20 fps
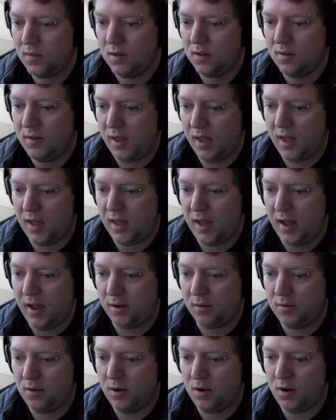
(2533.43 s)
There you go.
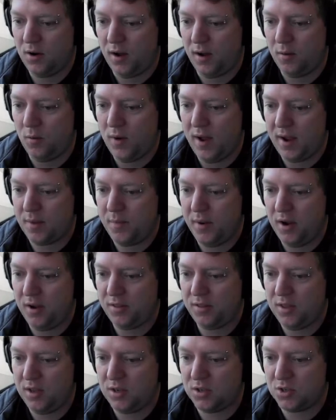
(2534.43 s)
Alright, whack
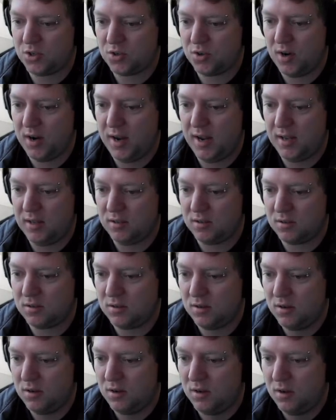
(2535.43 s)
both these trains
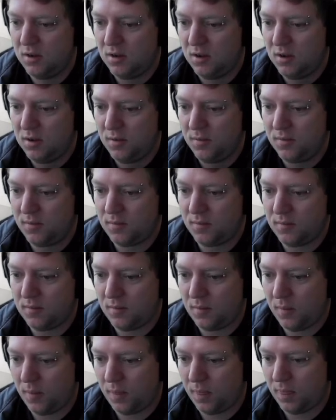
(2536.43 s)

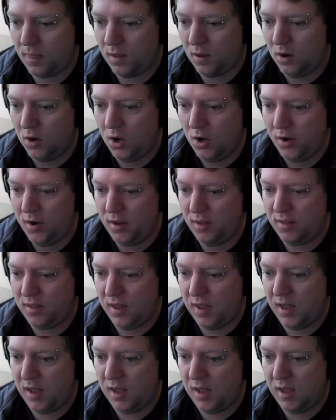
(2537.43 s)
on
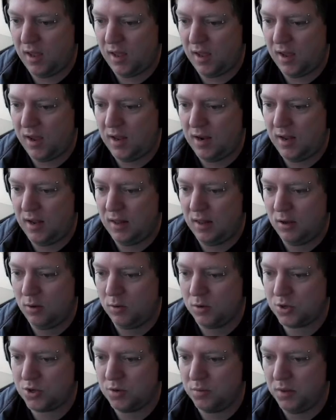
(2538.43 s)
the Airlie
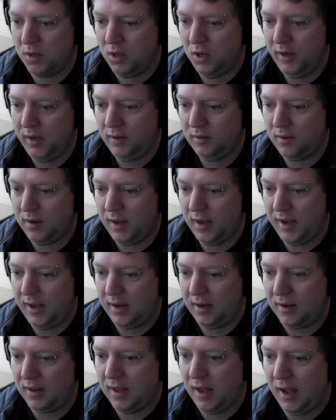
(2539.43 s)
Lewisham line
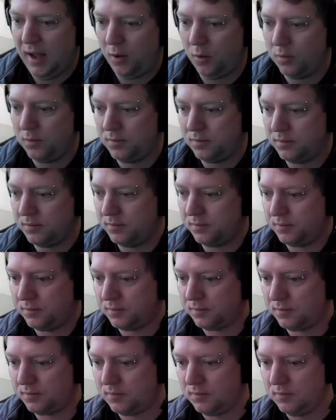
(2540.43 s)
and go.
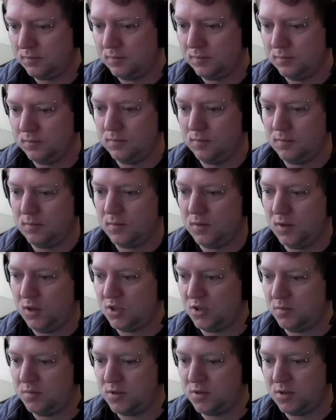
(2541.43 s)

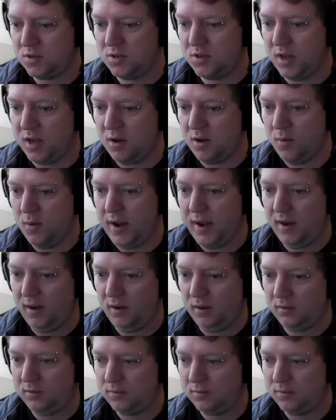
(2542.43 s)
Because I'm sick of waiting.